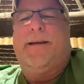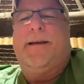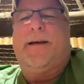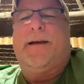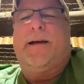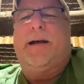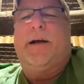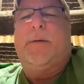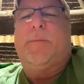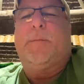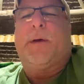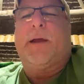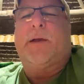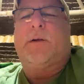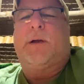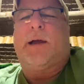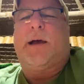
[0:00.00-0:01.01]

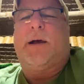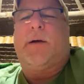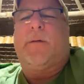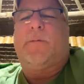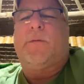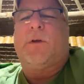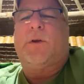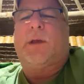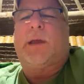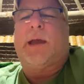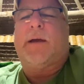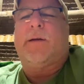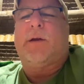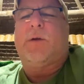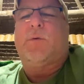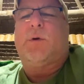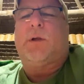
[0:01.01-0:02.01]
Michael L, your
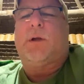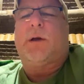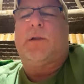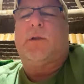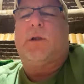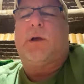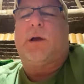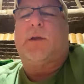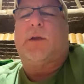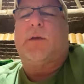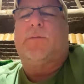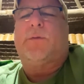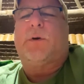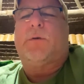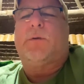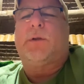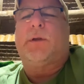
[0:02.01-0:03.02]
carrier will unlock your
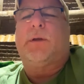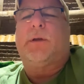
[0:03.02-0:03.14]
phone